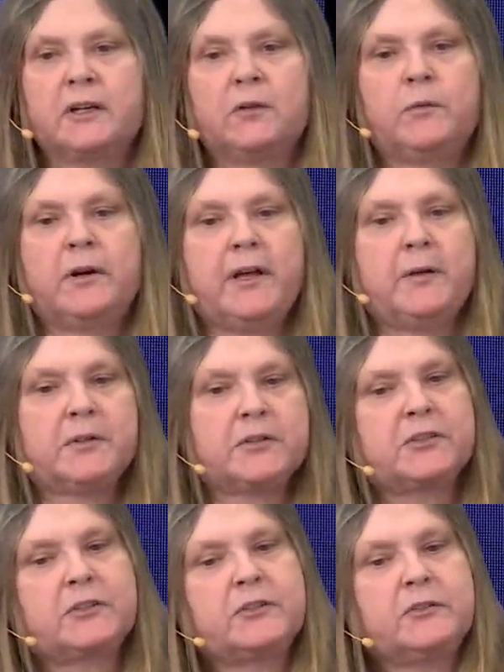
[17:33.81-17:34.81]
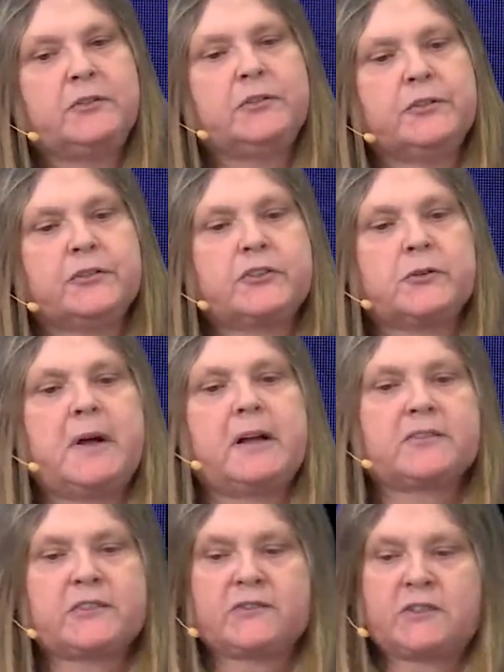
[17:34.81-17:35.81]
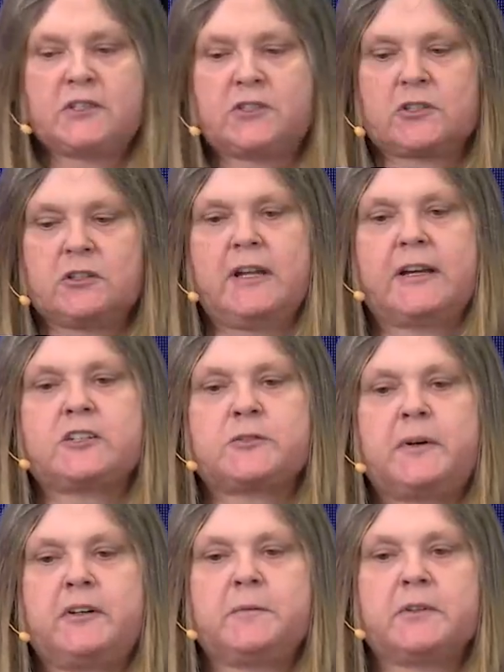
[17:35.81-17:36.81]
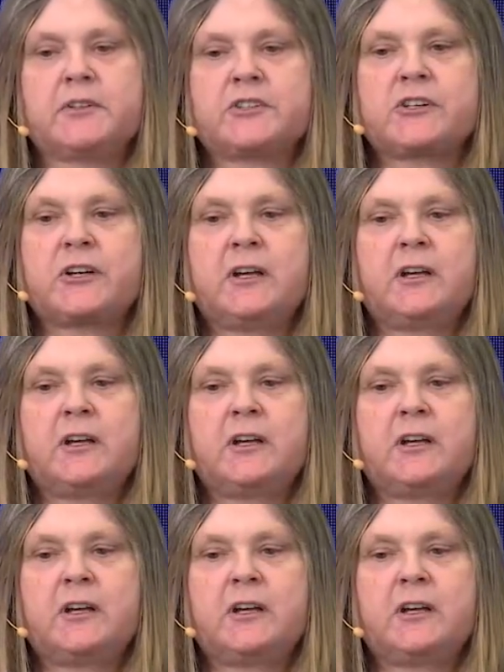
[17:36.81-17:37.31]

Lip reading: we're able to do huge amounts of digital experiments